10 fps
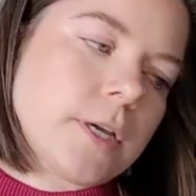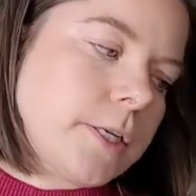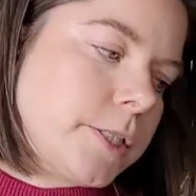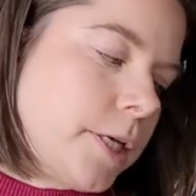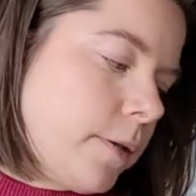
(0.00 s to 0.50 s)

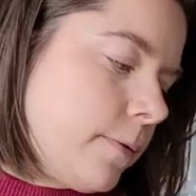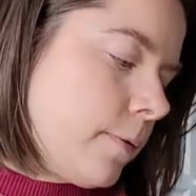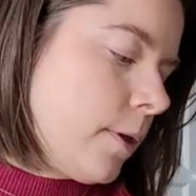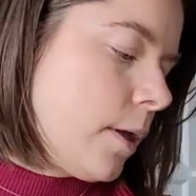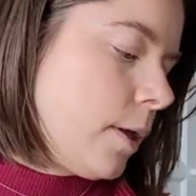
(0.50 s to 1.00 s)
I said
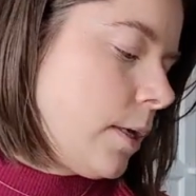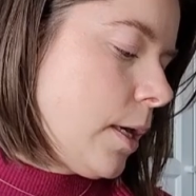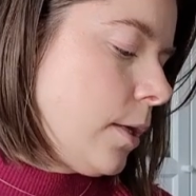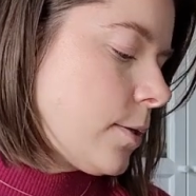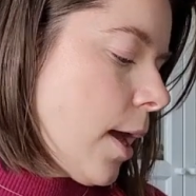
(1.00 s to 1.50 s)

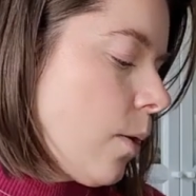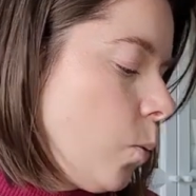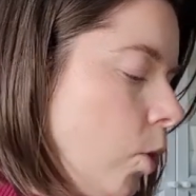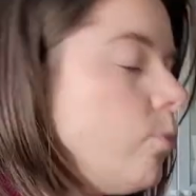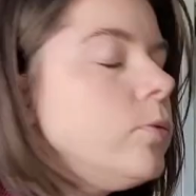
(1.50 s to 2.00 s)
that I
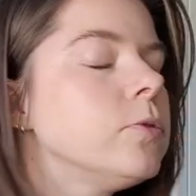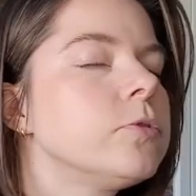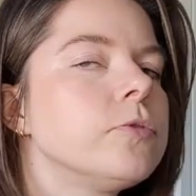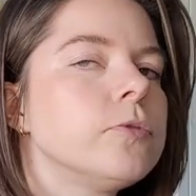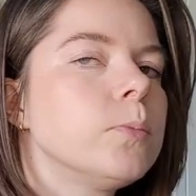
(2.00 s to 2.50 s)

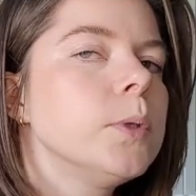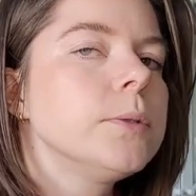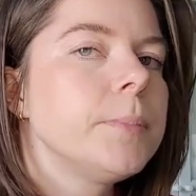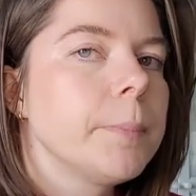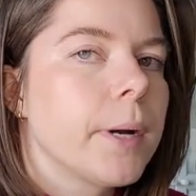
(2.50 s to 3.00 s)

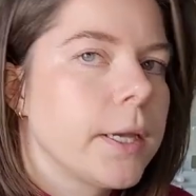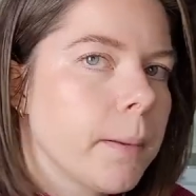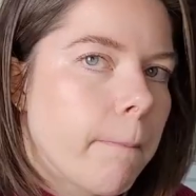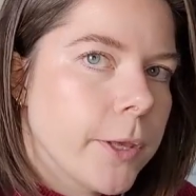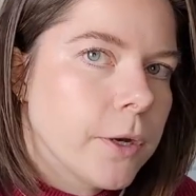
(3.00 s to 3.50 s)
wouldn't be
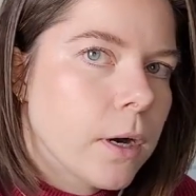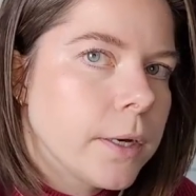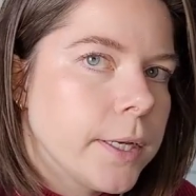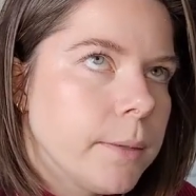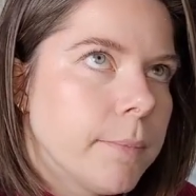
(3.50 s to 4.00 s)
buying
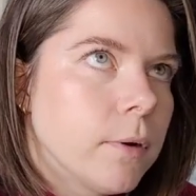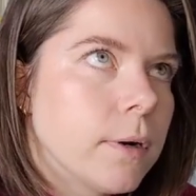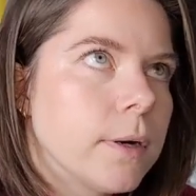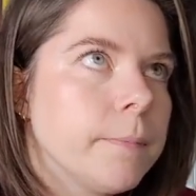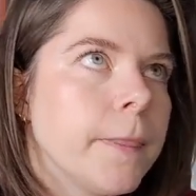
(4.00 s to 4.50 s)
yarn
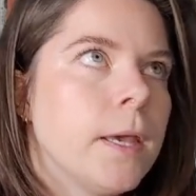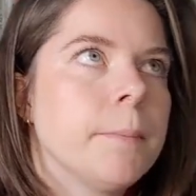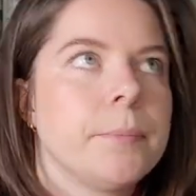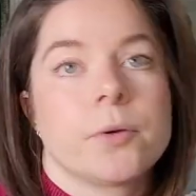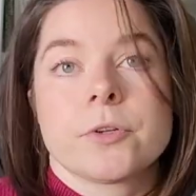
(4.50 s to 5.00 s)
anymore,
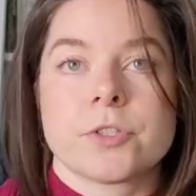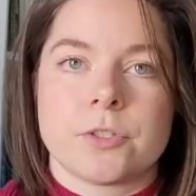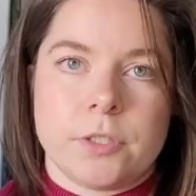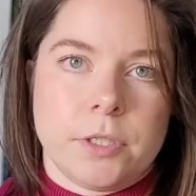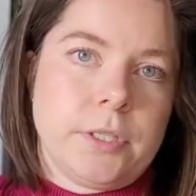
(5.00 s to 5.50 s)

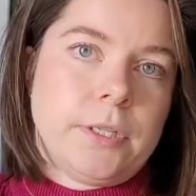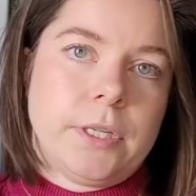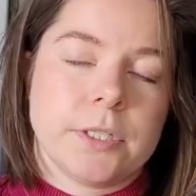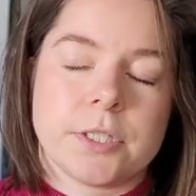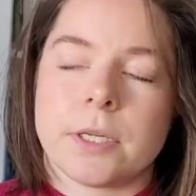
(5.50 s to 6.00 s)
because
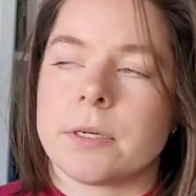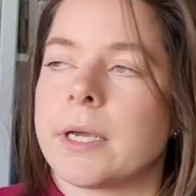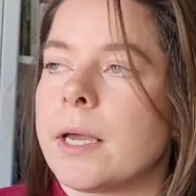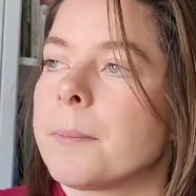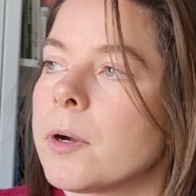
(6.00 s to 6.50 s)
this
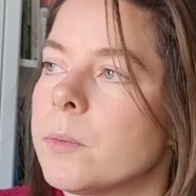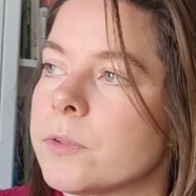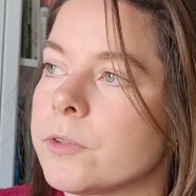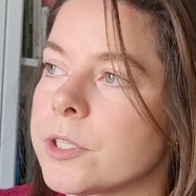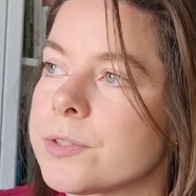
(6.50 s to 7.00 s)
Saturday I'm
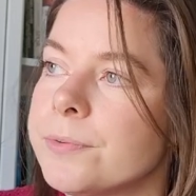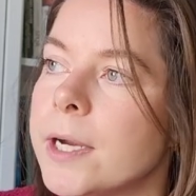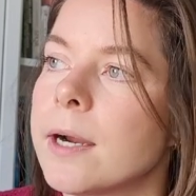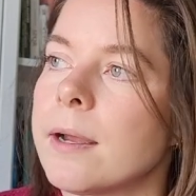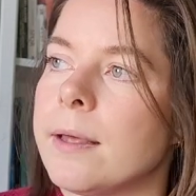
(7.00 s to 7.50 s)
going to this
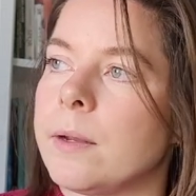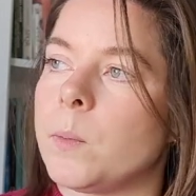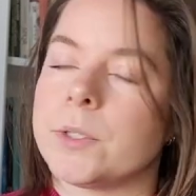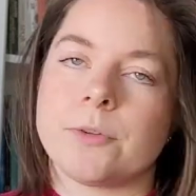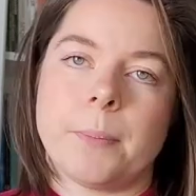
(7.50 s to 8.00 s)
fair and I
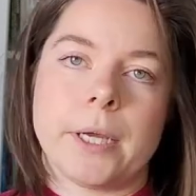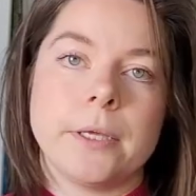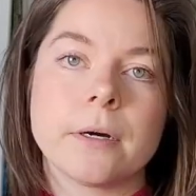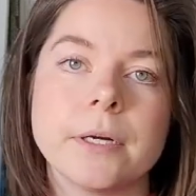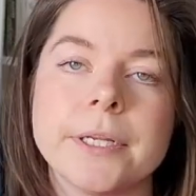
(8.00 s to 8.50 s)
want to buy
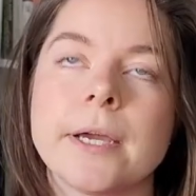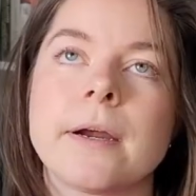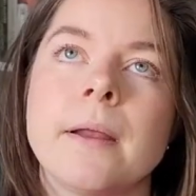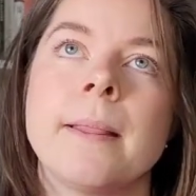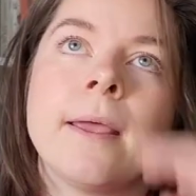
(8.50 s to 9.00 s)
yarn
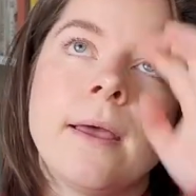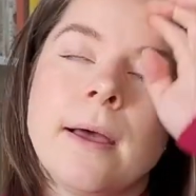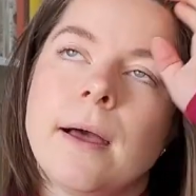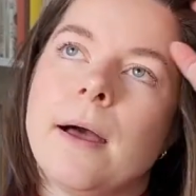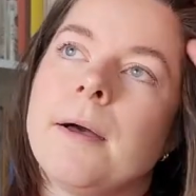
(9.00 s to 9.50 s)
there,
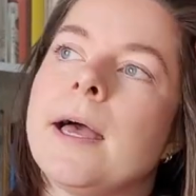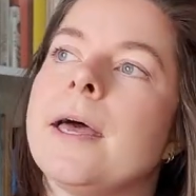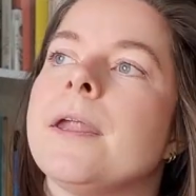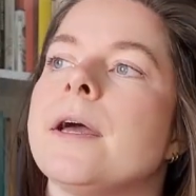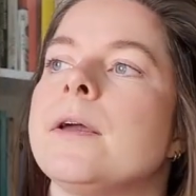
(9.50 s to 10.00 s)

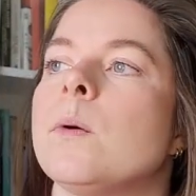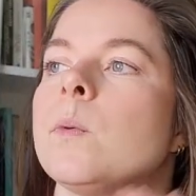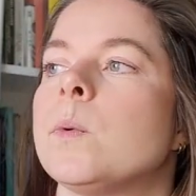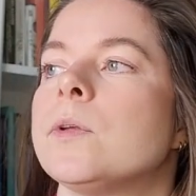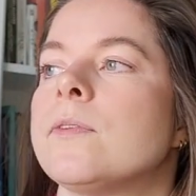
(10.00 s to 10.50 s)
and I
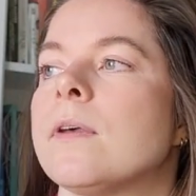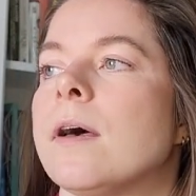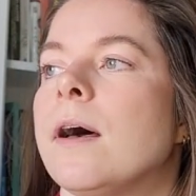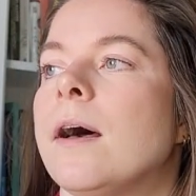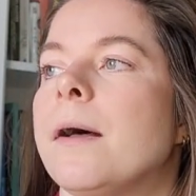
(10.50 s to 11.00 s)

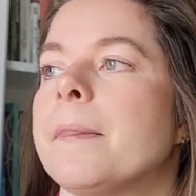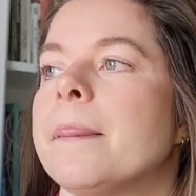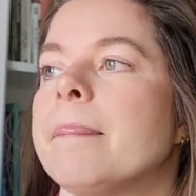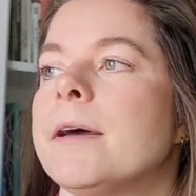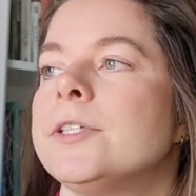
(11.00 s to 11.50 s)

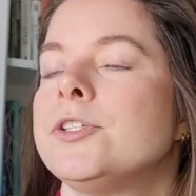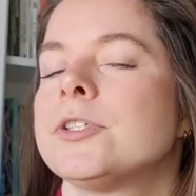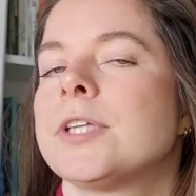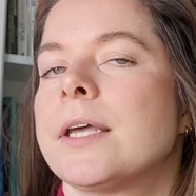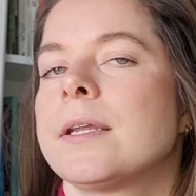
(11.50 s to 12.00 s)

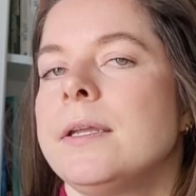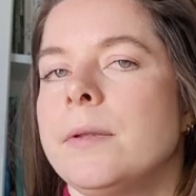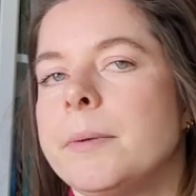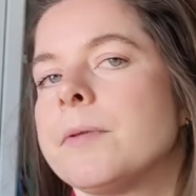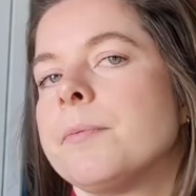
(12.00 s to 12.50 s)
just had a
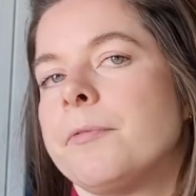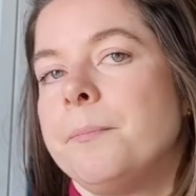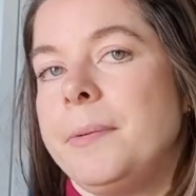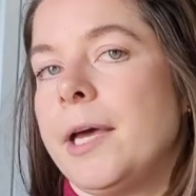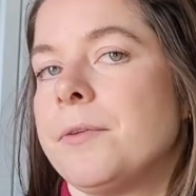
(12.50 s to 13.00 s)
little bit of a
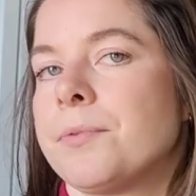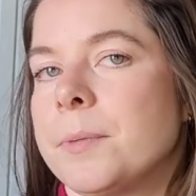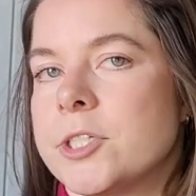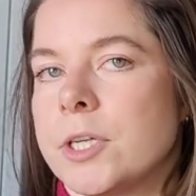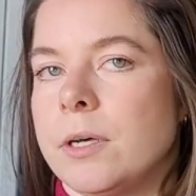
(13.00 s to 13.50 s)
ban for
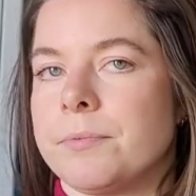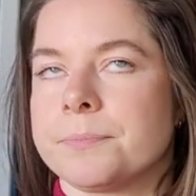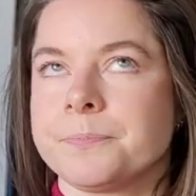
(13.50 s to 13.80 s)
myself.